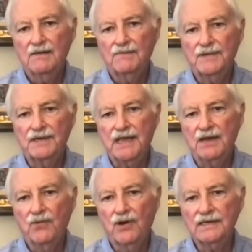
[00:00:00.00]
but they
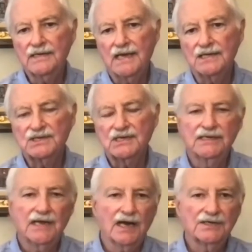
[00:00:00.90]
worked as
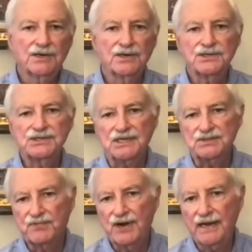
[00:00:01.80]
conductors, as
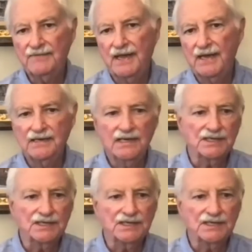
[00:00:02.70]
brakemen,